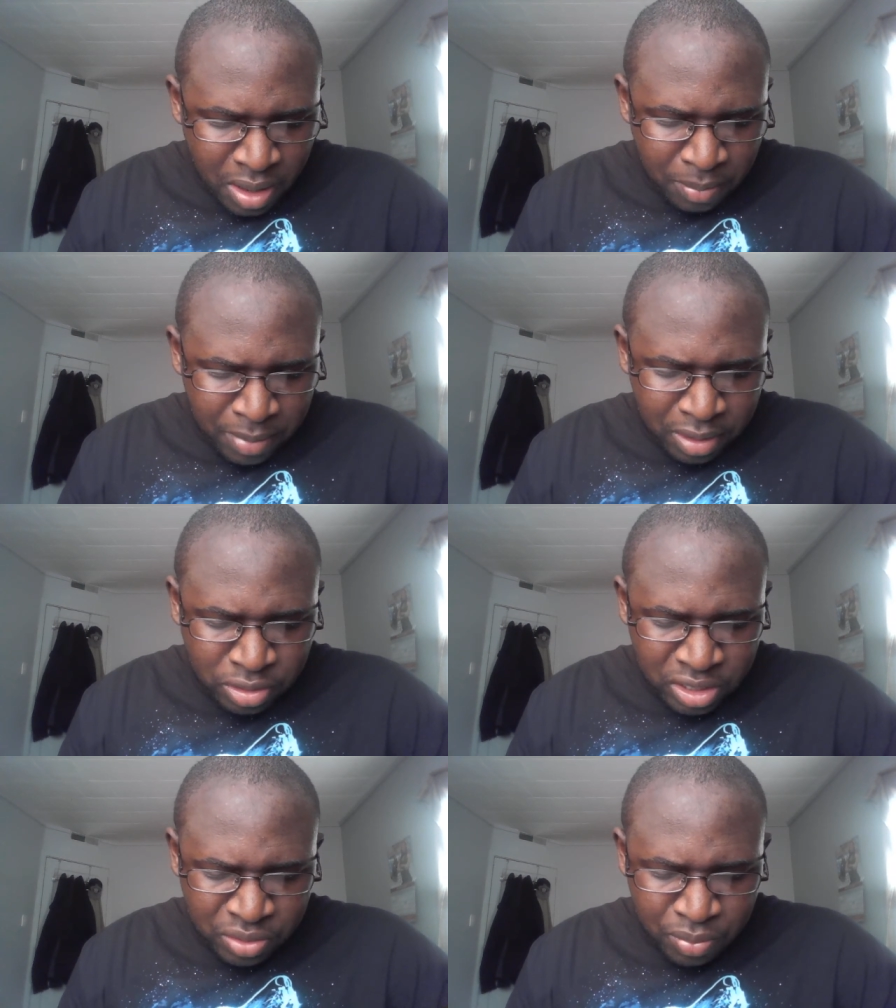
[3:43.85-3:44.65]
Meiko
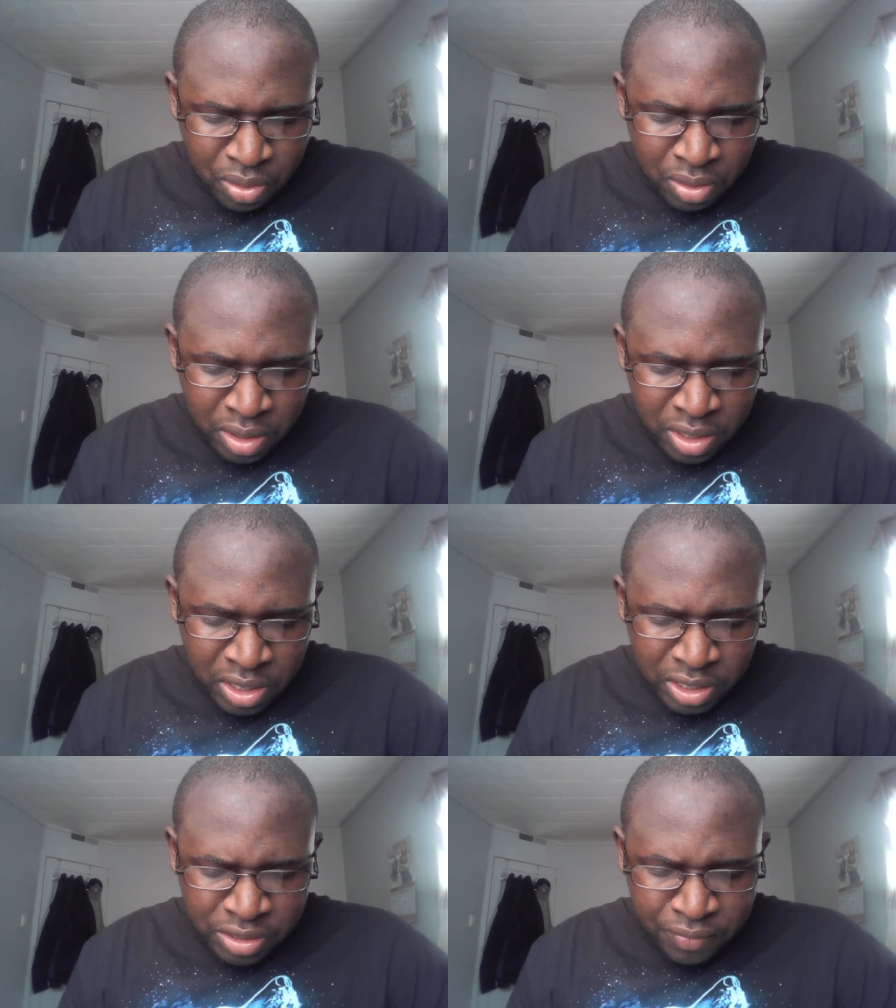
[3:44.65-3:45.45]
Satomura
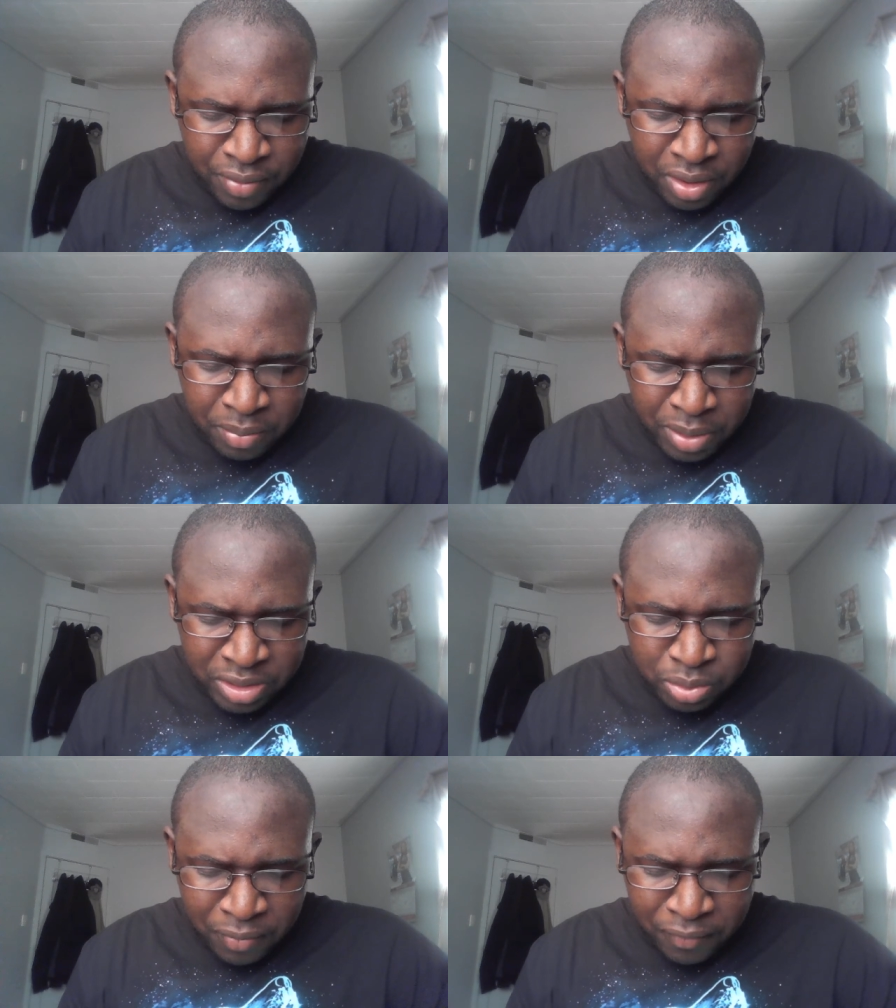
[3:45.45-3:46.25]
is the very
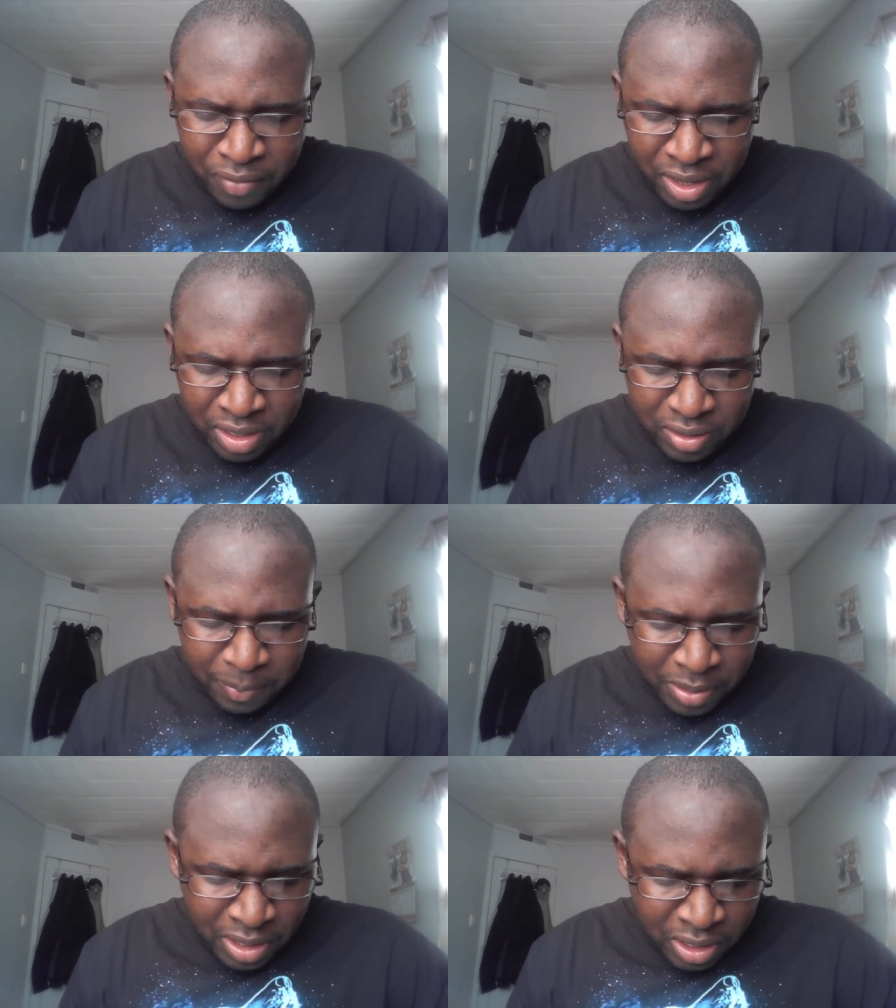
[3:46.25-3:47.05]
best with fate.
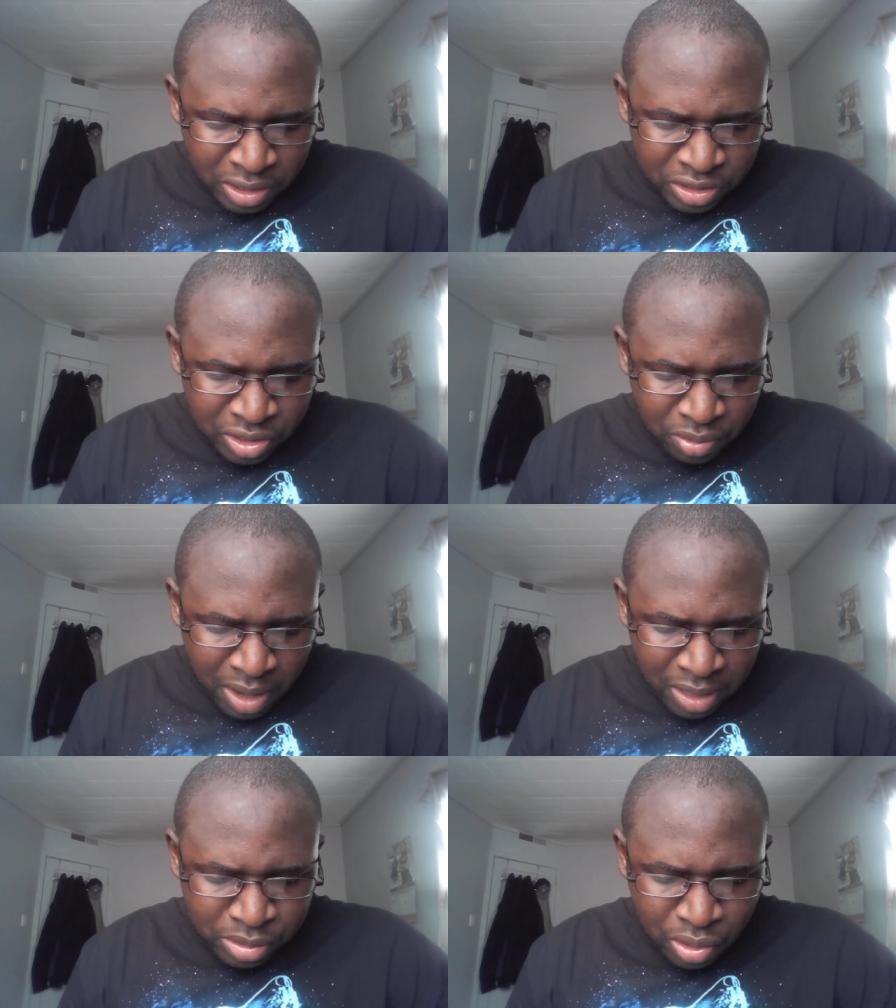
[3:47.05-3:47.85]
She
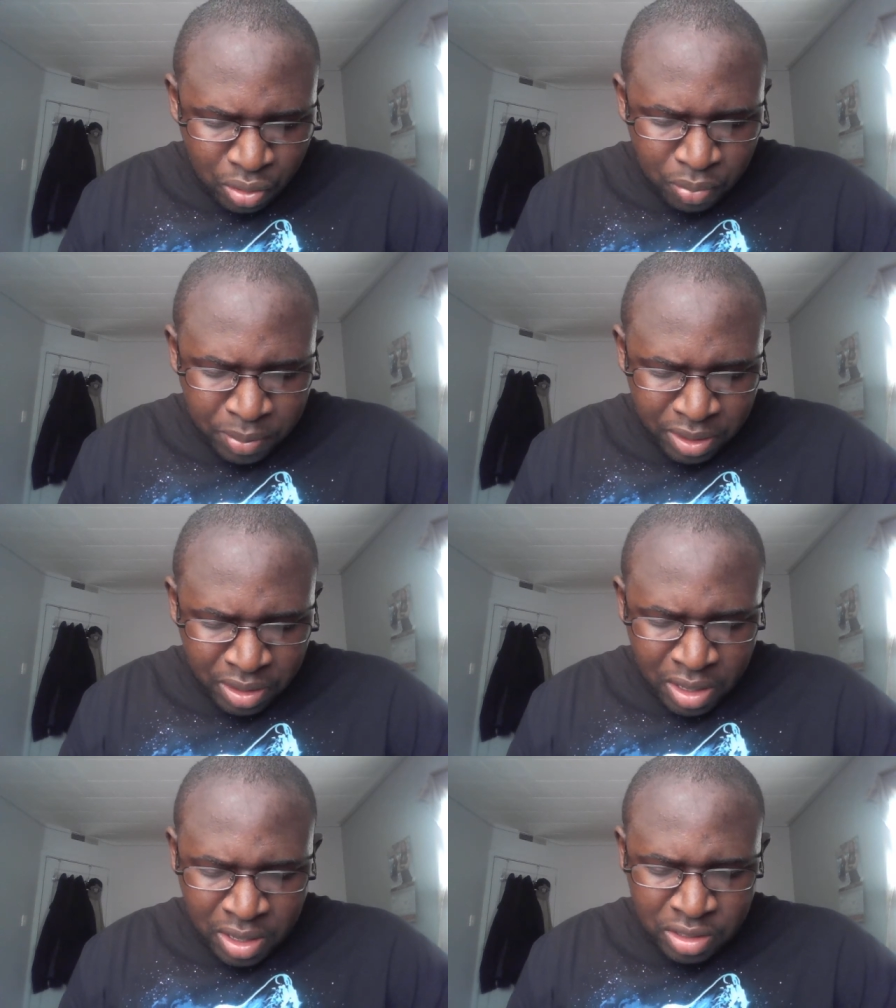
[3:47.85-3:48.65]
arrives to open
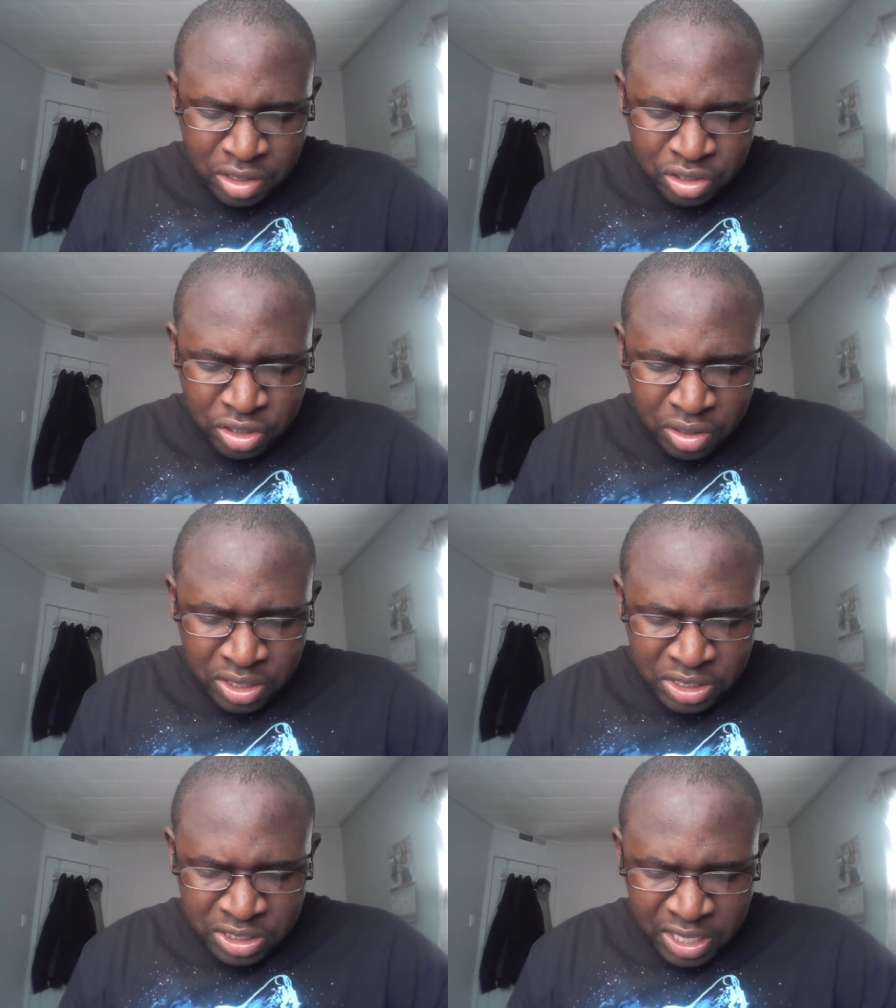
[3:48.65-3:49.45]
the
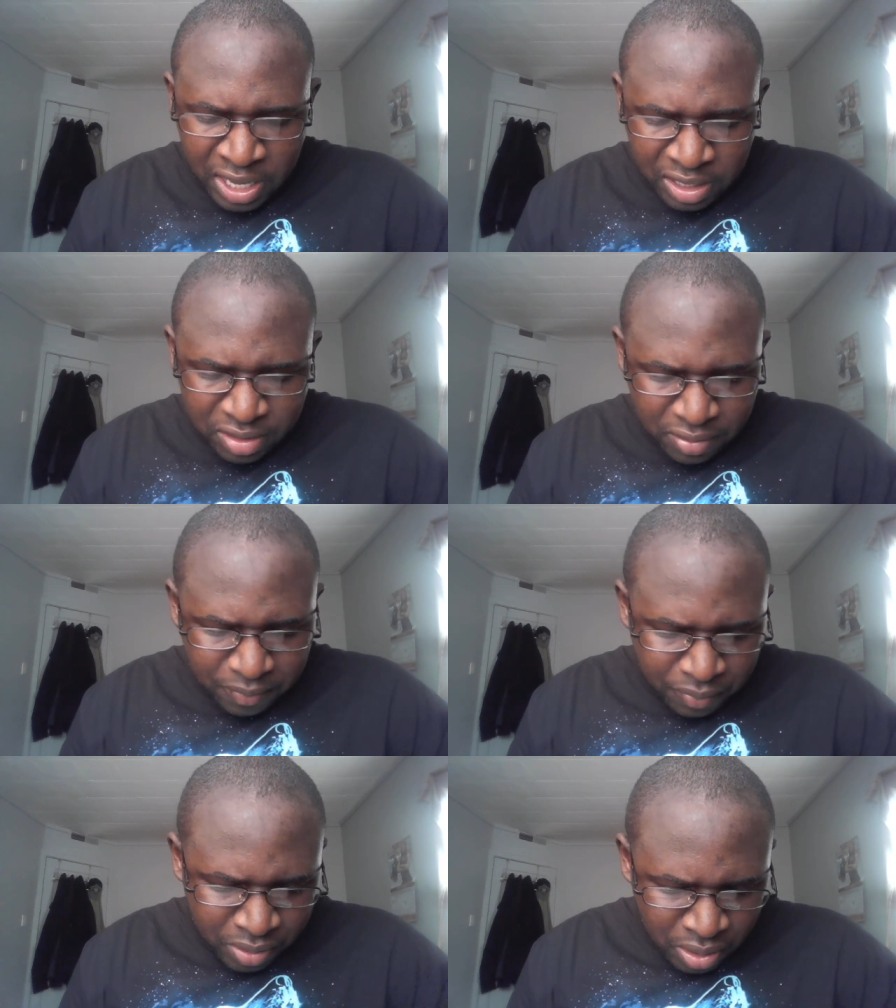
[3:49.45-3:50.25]
journey's gate.
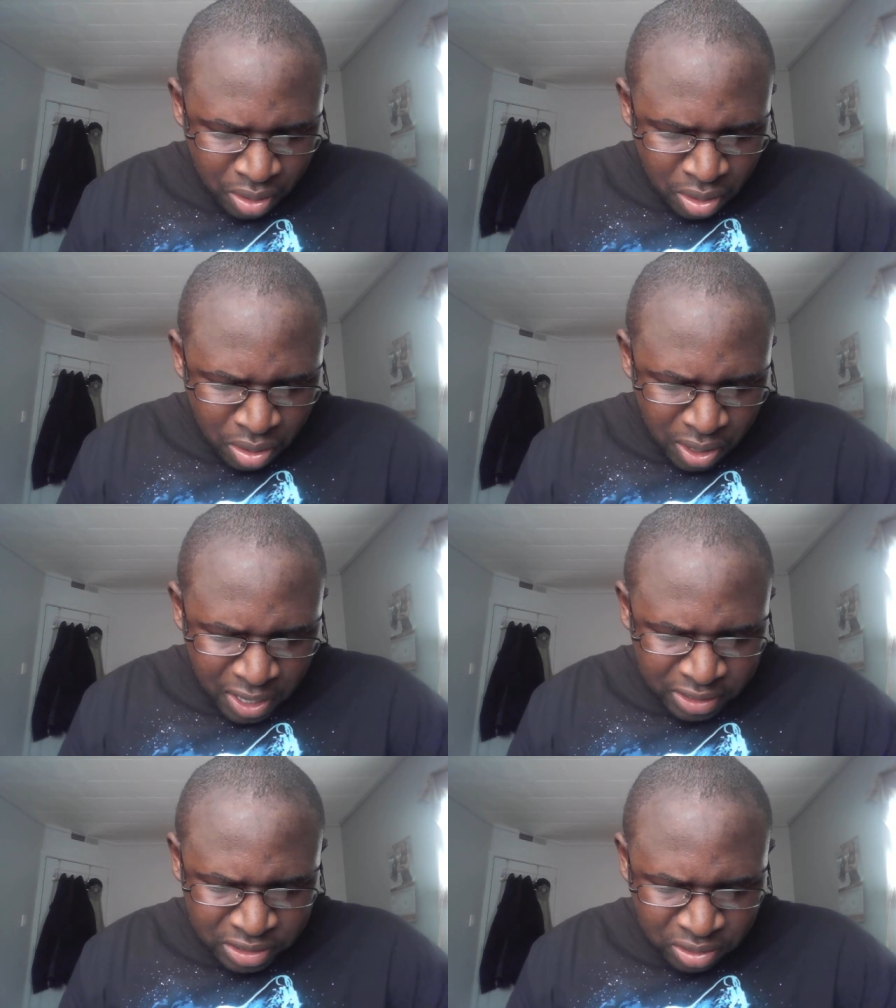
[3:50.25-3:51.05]
Her
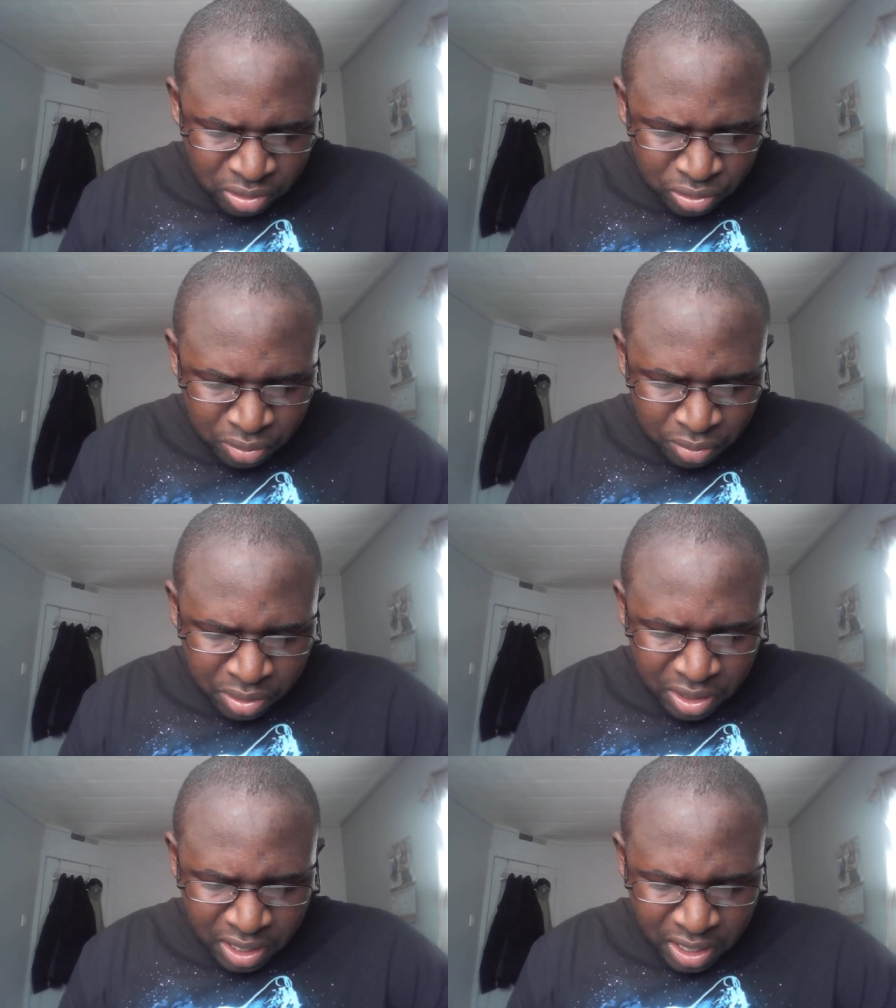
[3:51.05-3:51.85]
eyes tell the truth
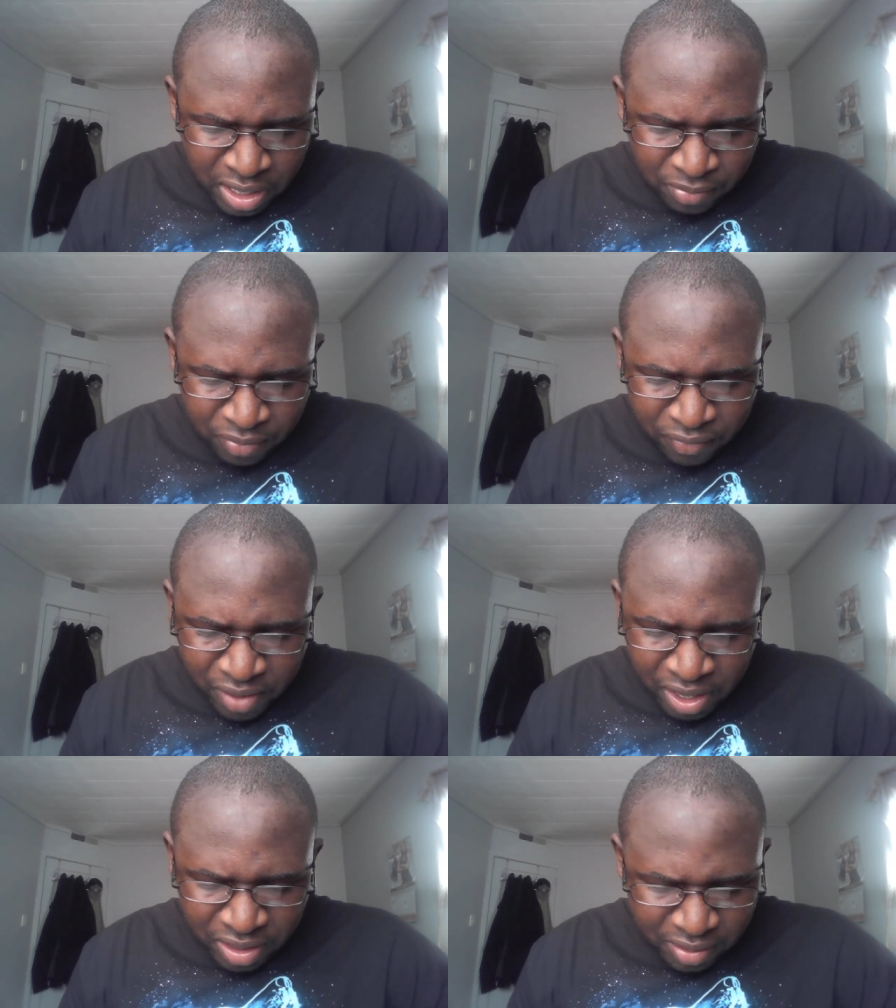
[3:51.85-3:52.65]
in every
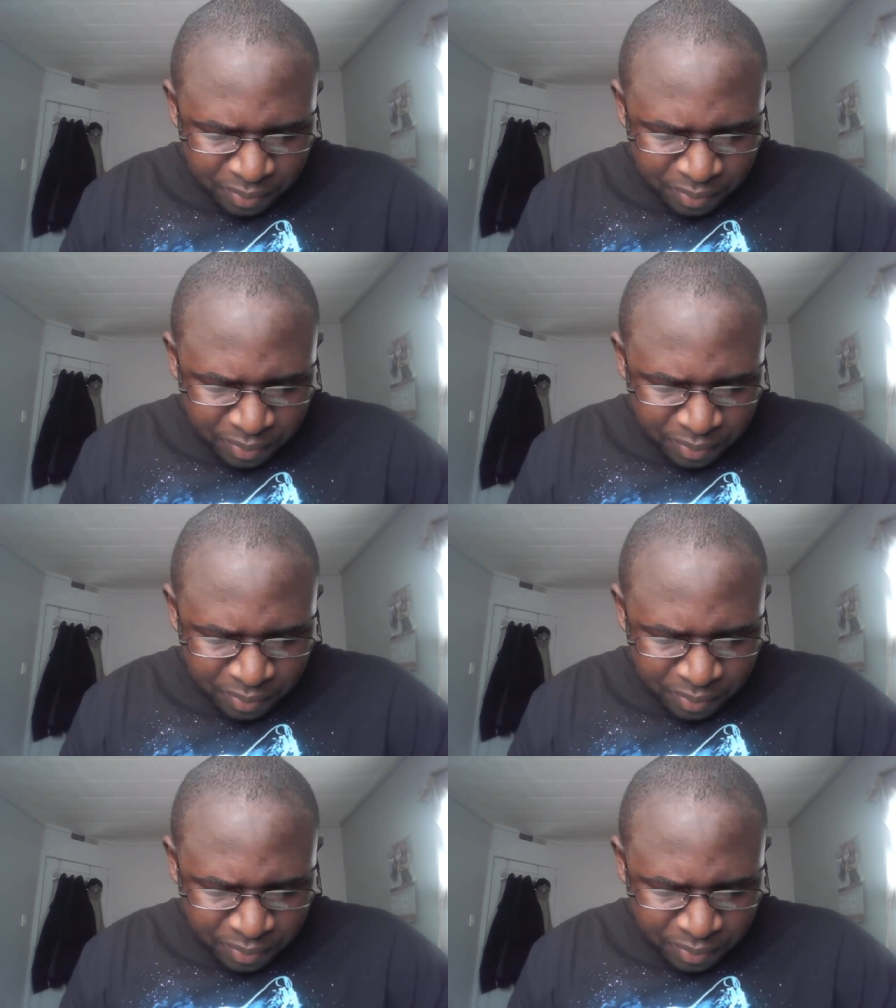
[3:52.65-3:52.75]
fight.